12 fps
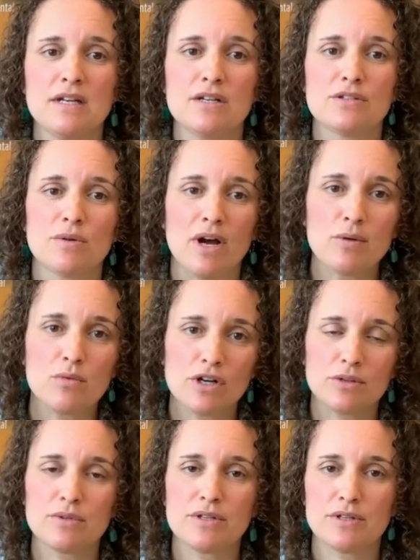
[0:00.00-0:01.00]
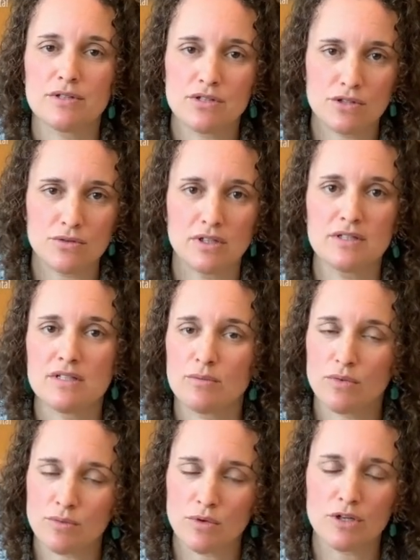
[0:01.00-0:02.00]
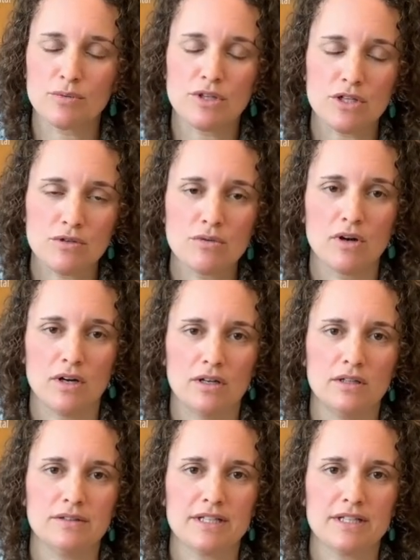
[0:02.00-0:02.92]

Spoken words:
So I work with students and would work with you all,